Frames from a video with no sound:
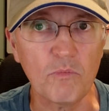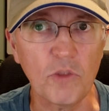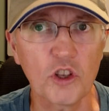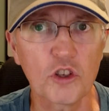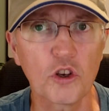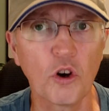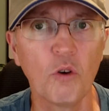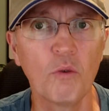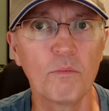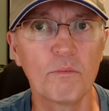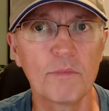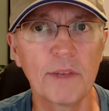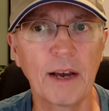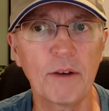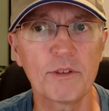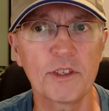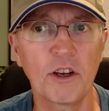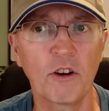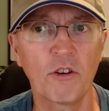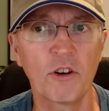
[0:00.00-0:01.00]
So that
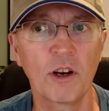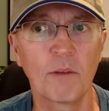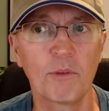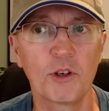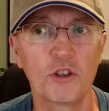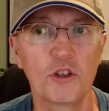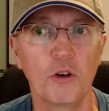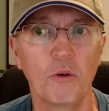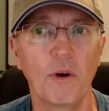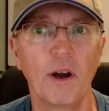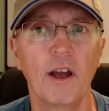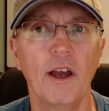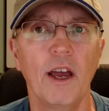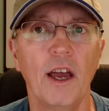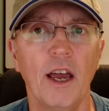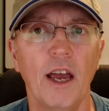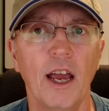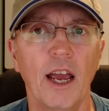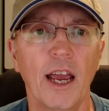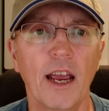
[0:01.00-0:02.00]
was error number 2.
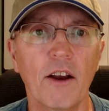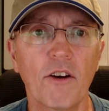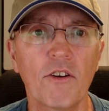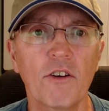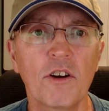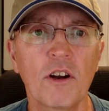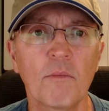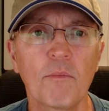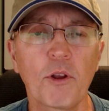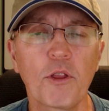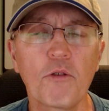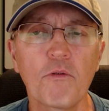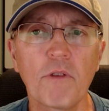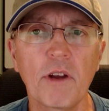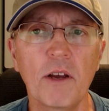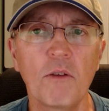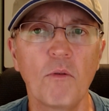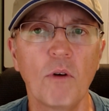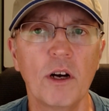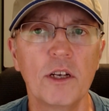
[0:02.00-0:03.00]
Error number
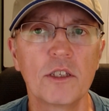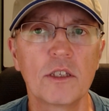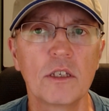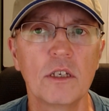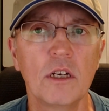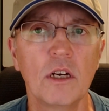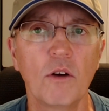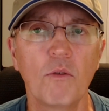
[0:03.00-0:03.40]
3 was